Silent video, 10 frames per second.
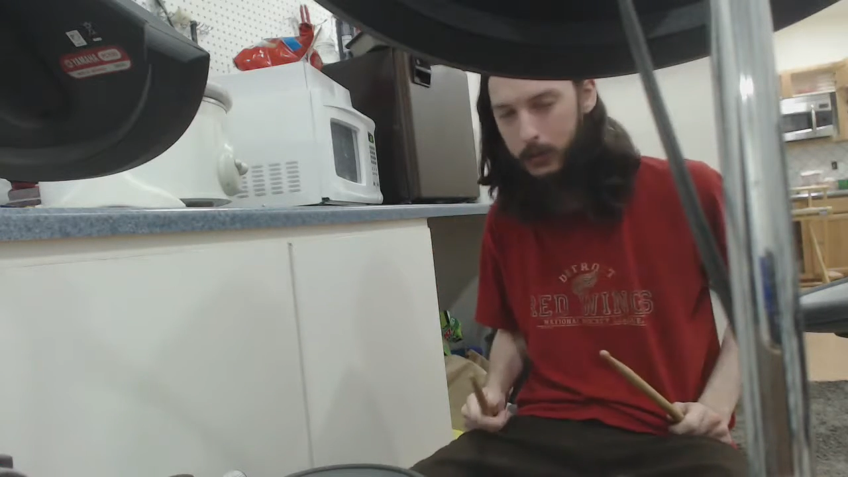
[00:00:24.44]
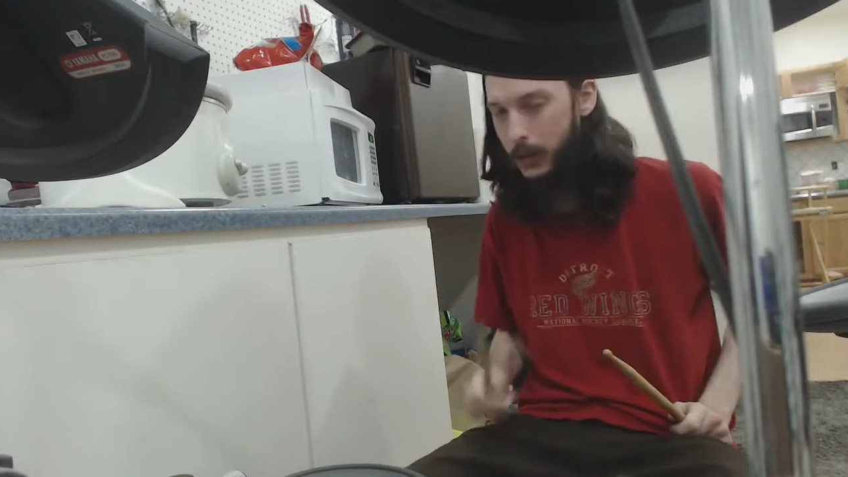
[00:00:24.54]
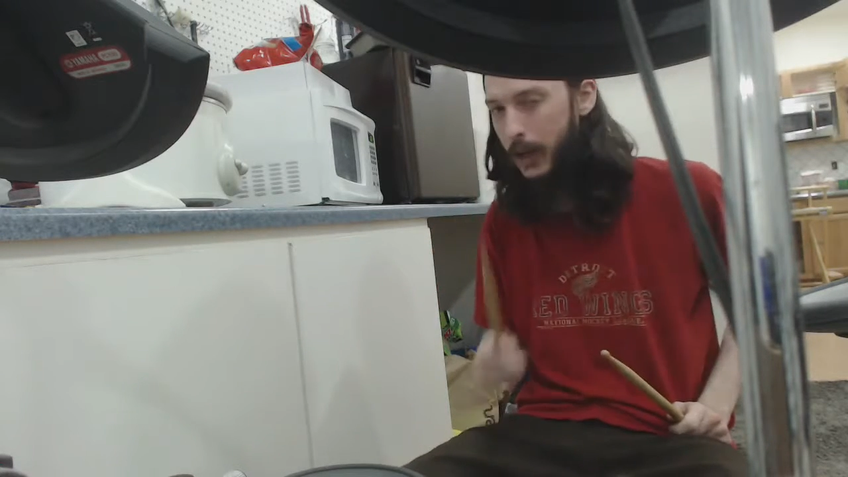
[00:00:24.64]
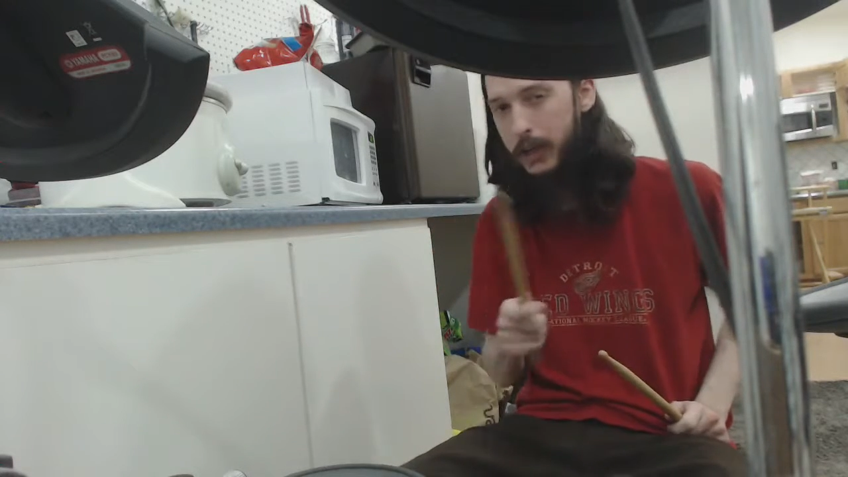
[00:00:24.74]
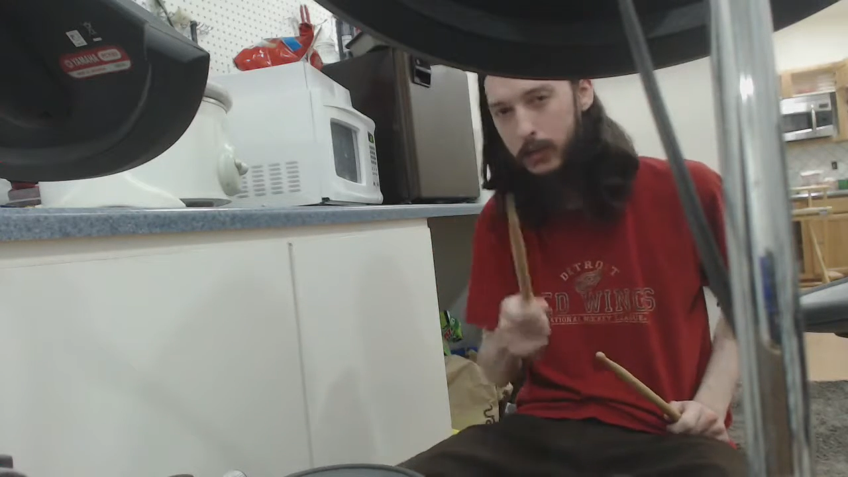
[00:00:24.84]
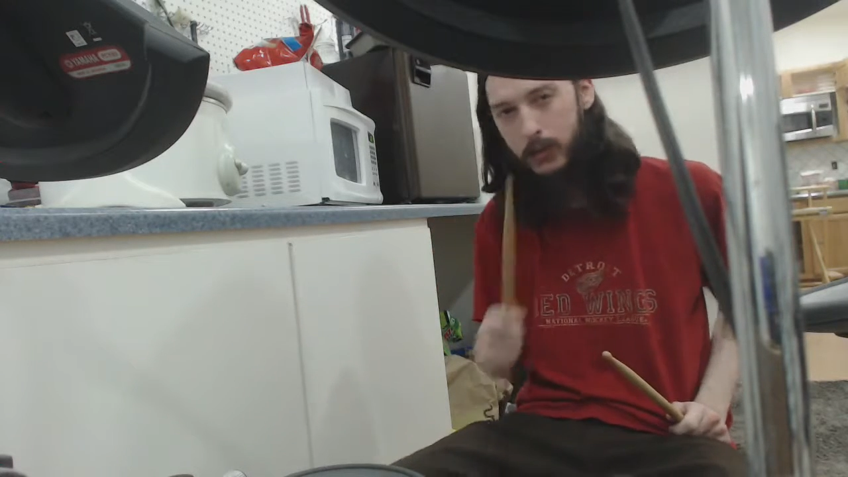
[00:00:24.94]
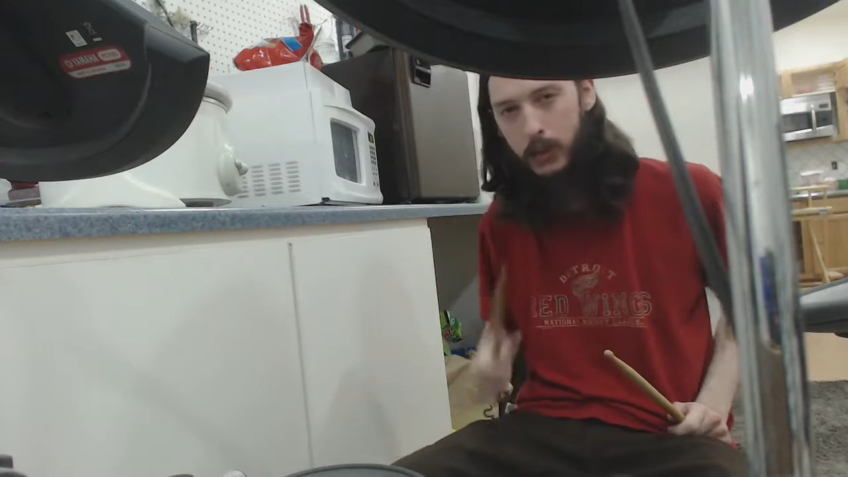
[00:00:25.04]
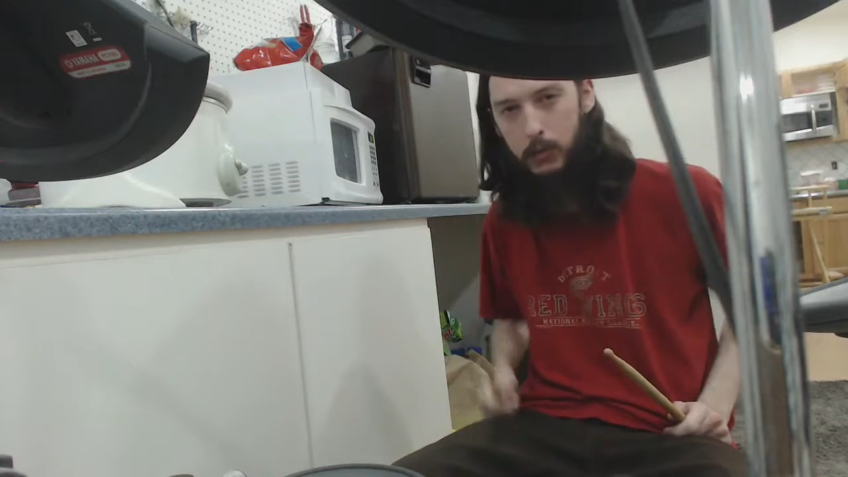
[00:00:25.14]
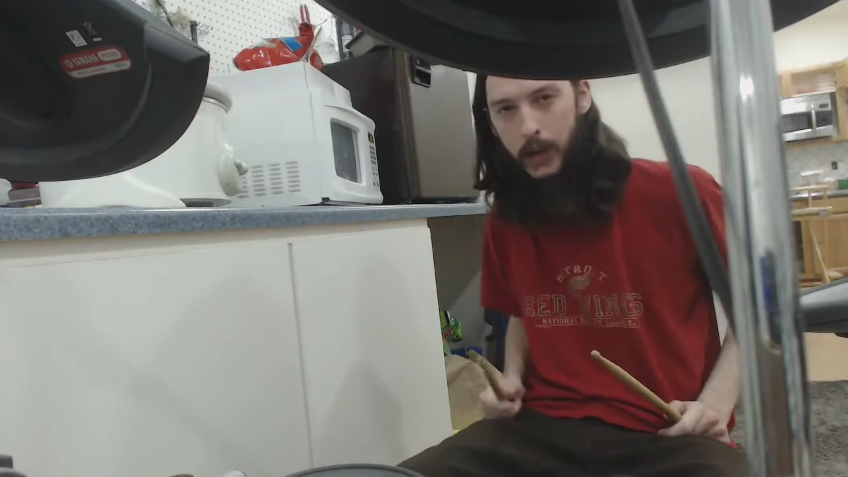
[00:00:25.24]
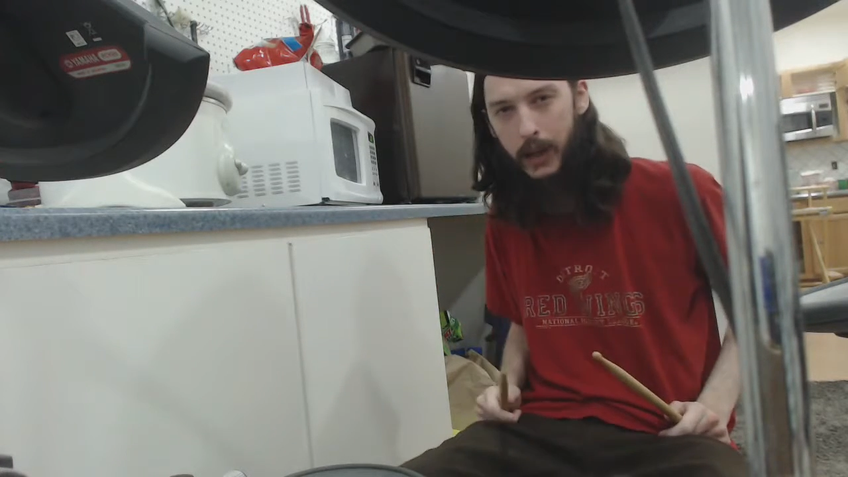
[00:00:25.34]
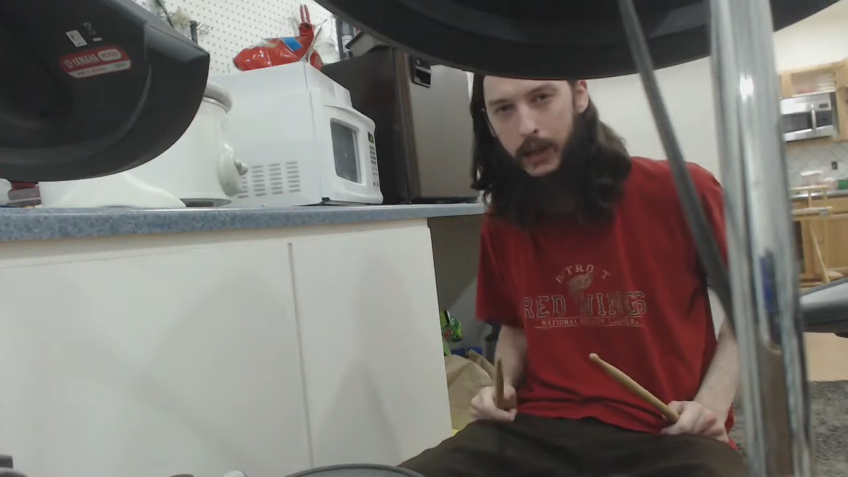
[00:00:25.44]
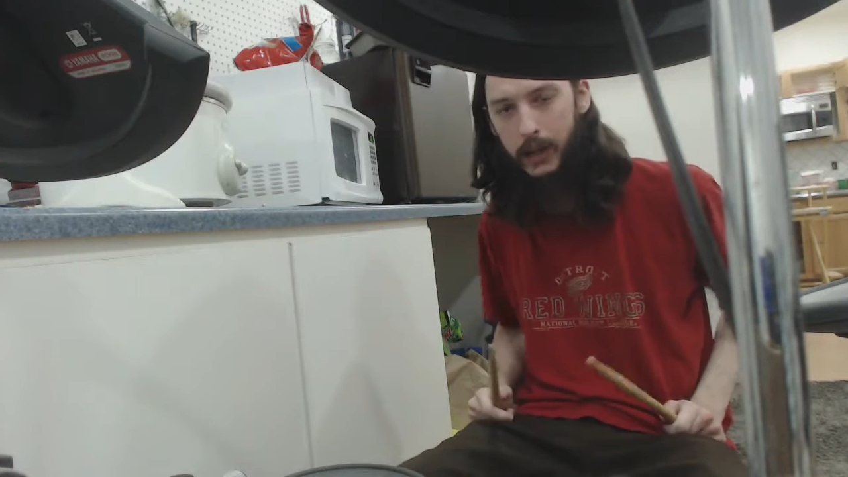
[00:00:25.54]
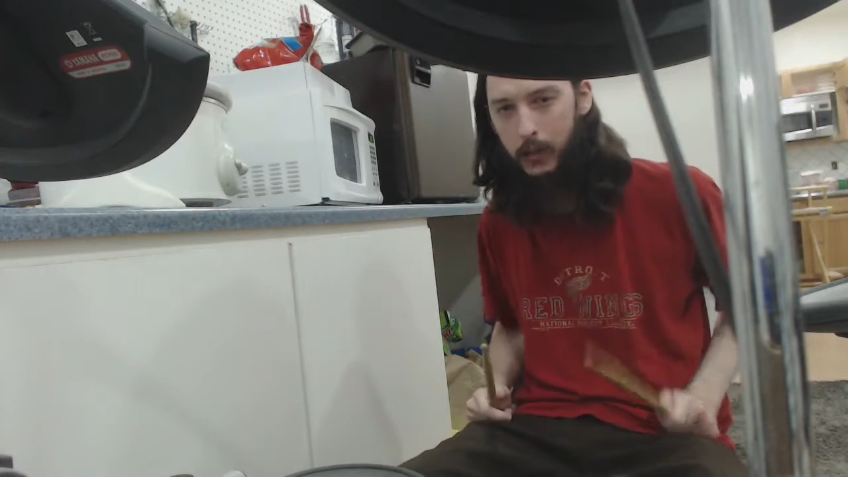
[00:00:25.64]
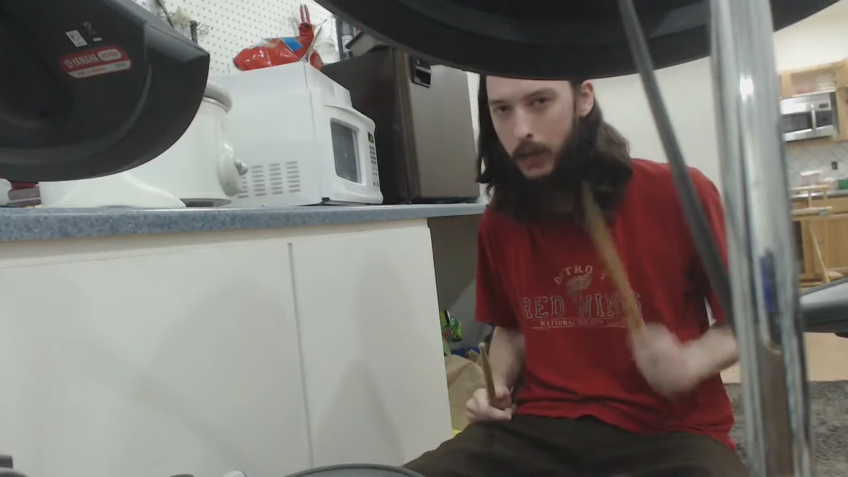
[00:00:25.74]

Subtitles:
If you got any feedback,